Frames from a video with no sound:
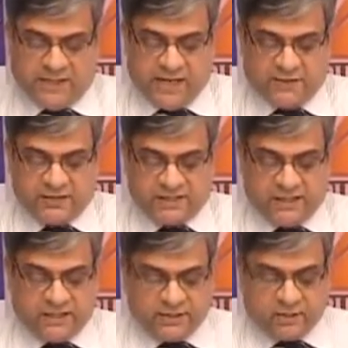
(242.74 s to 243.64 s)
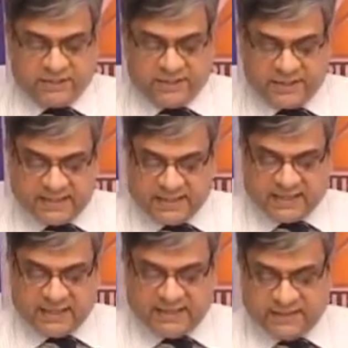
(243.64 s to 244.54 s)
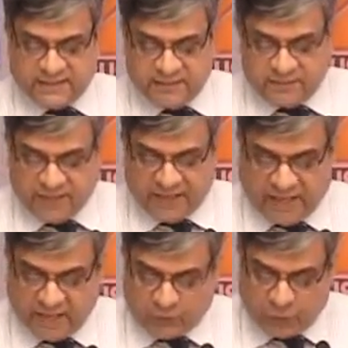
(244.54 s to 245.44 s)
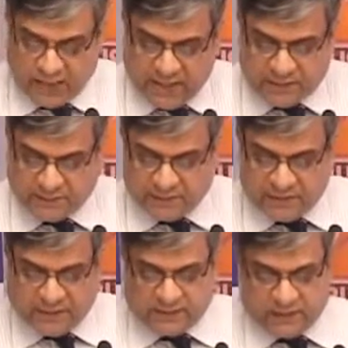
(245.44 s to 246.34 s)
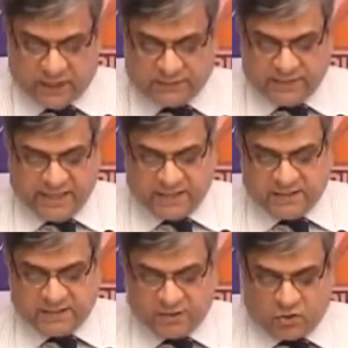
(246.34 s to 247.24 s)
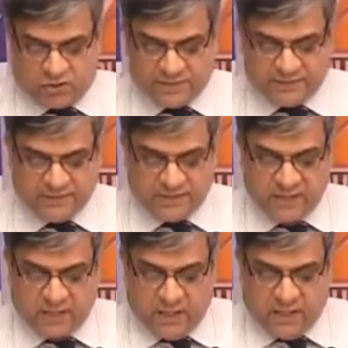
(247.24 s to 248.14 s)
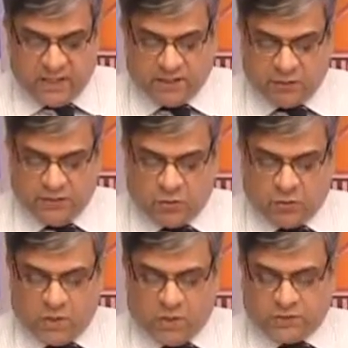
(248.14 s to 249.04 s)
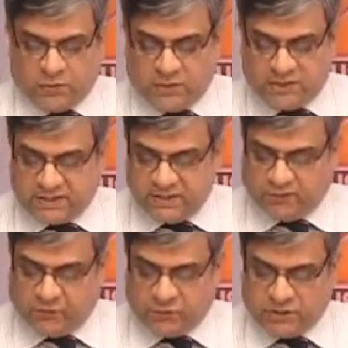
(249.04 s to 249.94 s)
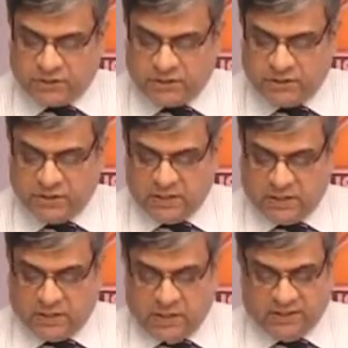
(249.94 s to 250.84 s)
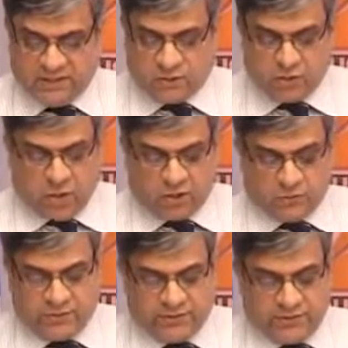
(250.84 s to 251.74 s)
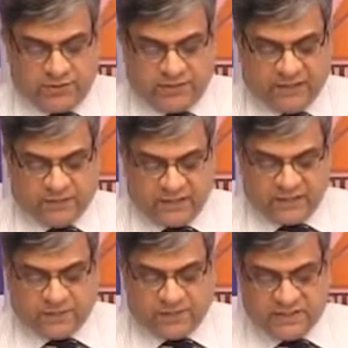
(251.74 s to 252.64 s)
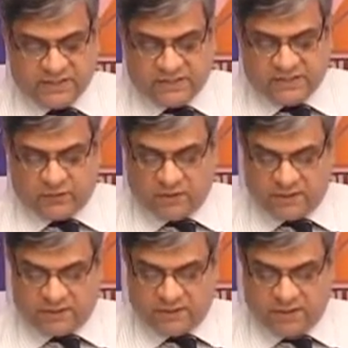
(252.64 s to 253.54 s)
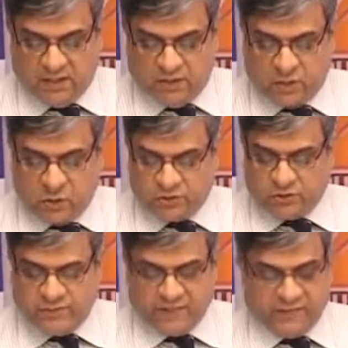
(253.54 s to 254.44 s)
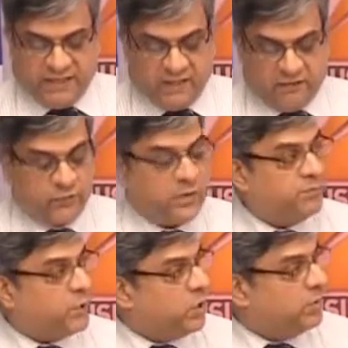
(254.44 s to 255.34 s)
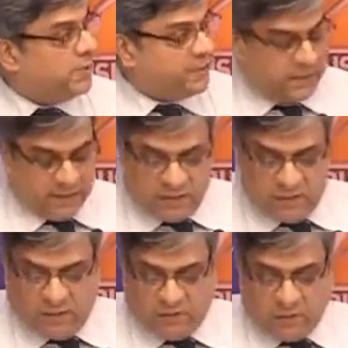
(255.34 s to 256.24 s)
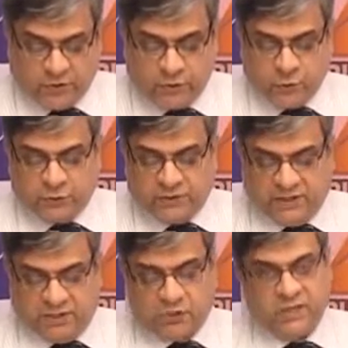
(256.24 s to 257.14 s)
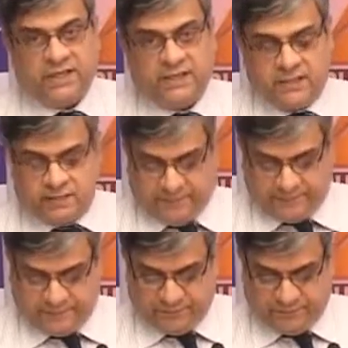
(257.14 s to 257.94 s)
The end result of these exercises began throwing up yet other areas and concepts that we could work towards in the future. This could not only generate fresh businesses for us, but also be a vehicle for employability for youth in rural India.